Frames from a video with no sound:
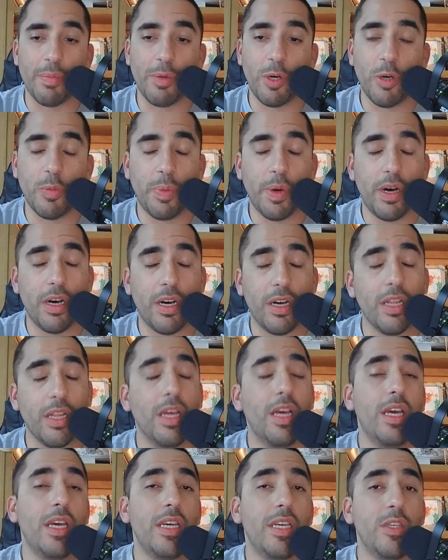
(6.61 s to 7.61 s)
Hope all
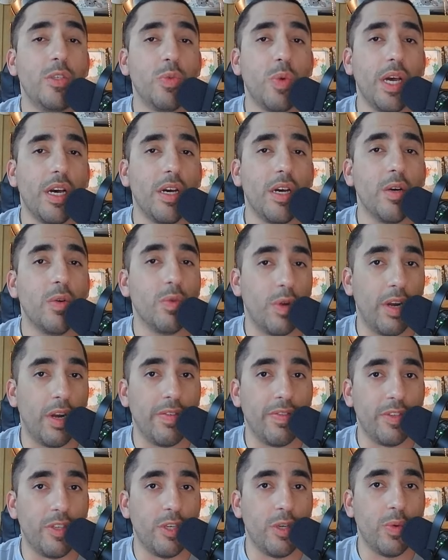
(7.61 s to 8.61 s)
is well
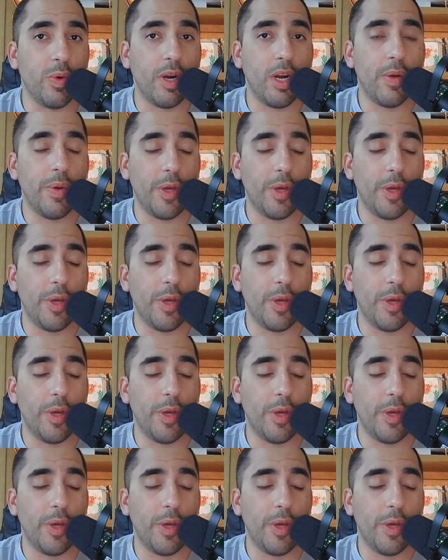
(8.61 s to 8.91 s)
wherever you are.